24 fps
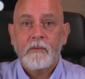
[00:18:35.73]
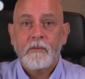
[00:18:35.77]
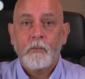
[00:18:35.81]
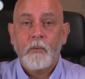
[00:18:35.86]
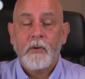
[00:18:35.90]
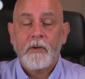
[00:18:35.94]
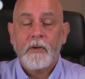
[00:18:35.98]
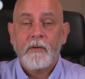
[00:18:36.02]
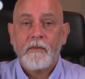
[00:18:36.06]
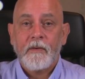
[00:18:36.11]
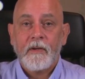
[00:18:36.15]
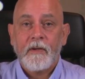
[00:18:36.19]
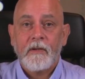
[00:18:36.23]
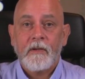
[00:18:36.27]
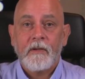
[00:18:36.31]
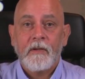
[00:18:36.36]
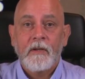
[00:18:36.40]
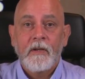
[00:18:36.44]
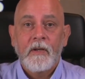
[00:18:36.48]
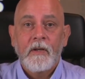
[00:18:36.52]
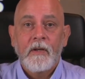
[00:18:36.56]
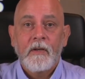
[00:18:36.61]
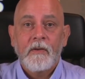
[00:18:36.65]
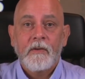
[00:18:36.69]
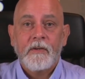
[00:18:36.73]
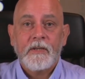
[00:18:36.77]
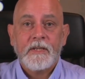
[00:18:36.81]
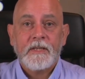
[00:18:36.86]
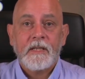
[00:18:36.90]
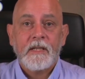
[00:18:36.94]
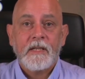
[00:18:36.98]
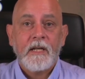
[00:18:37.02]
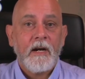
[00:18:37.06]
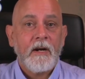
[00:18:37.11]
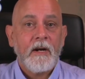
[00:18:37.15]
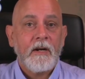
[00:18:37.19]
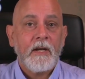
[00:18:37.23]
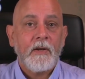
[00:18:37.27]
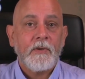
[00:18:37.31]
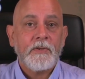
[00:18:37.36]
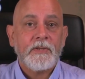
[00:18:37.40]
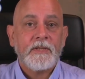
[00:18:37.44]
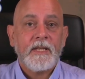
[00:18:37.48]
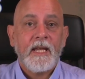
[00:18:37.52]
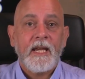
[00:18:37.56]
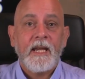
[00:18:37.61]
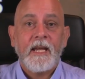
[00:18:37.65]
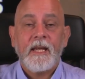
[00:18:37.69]
one of the
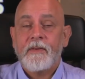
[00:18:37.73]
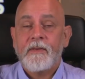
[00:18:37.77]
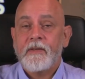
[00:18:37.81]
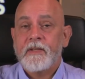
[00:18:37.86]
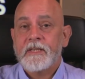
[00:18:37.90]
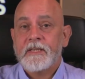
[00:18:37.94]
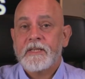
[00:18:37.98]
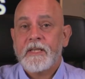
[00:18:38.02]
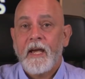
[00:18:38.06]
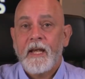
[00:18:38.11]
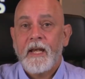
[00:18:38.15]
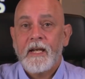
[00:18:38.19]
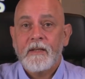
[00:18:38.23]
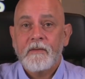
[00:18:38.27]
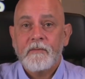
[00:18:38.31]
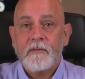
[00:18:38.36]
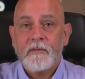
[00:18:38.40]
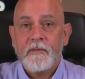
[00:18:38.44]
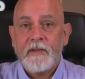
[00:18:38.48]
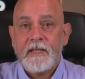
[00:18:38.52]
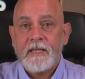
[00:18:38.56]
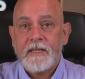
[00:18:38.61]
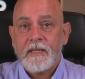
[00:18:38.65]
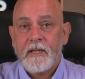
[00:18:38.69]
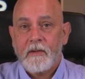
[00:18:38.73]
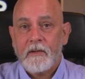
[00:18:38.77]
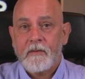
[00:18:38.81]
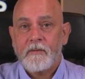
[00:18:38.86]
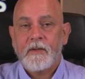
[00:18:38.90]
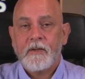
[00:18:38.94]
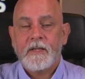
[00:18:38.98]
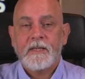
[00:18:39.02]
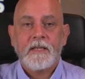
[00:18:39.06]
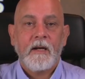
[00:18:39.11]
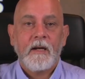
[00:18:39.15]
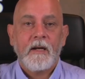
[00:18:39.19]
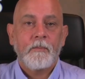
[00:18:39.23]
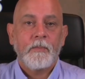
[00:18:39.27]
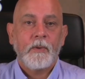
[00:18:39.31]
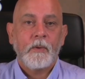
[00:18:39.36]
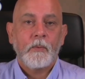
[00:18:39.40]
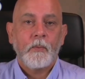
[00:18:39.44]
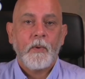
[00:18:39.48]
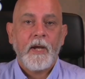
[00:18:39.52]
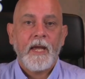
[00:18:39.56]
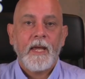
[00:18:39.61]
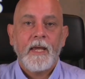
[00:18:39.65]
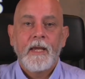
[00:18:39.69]
scenarios there, the silent veto, for example,
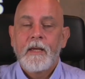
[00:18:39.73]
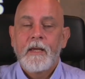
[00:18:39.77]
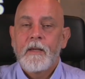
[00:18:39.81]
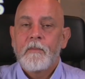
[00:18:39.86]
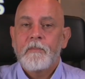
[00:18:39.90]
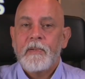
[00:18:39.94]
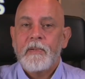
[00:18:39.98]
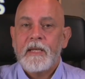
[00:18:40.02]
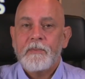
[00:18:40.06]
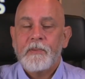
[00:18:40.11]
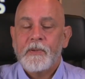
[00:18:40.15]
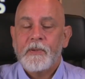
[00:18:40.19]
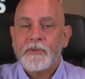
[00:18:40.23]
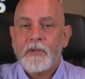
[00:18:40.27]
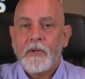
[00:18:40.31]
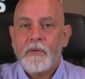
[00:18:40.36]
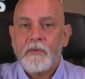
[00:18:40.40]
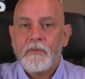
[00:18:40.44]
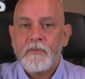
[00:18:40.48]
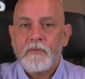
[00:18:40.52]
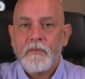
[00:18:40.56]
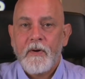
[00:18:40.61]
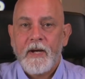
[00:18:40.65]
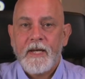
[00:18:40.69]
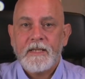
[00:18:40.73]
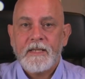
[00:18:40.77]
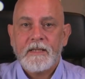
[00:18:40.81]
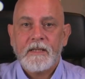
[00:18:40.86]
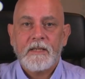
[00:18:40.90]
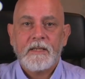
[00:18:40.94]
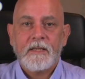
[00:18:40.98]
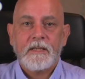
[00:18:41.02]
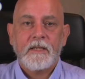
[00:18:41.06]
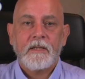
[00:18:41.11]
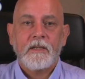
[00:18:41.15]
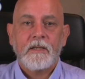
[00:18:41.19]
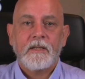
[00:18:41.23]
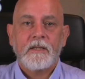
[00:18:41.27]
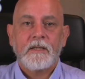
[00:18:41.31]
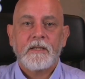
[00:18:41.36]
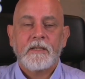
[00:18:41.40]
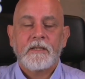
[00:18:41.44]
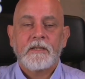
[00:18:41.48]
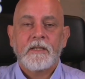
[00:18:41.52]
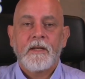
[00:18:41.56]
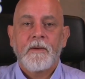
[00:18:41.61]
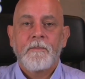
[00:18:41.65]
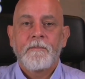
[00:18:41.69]
where people don't raise
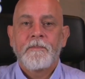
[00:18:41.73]
concerns.